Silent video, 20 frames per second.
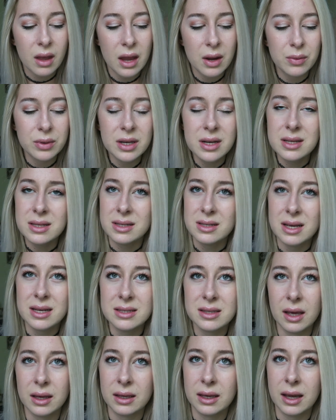It really doesn't
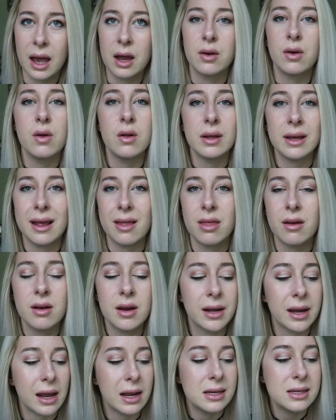taste like kettle
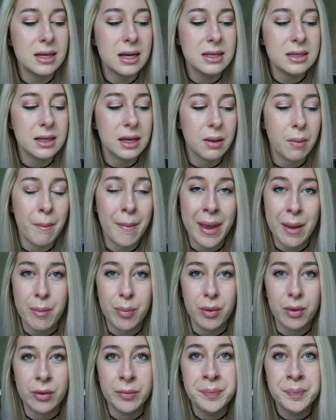either. It kind of tastes like
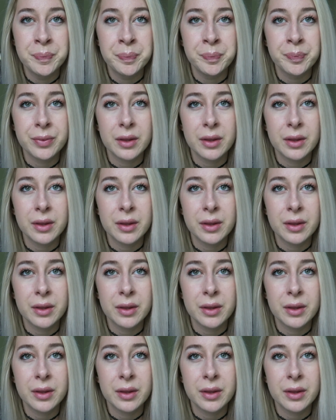maple.